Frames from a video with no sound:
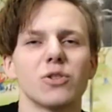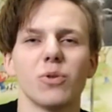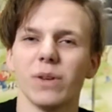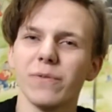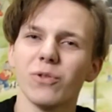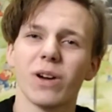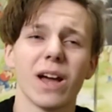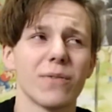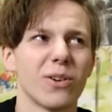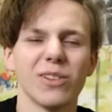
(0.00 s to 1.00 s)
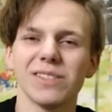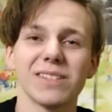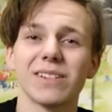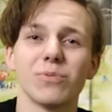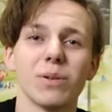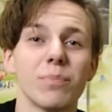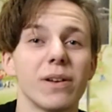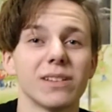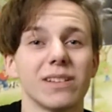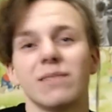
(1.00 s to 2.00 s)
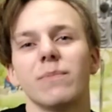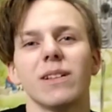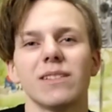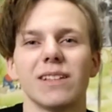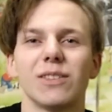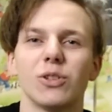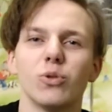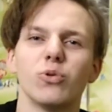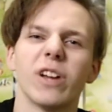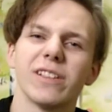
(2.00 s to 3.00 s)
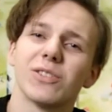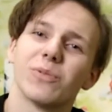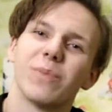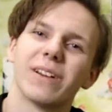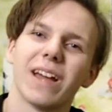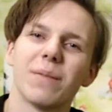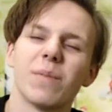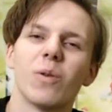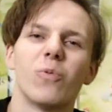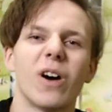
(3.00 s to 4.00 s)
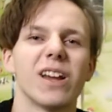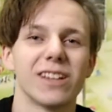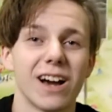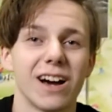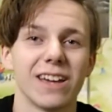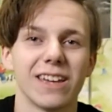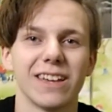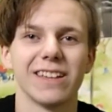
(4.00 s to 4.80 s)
So if you have all of this equipment, it means that you're ready to become a white guy.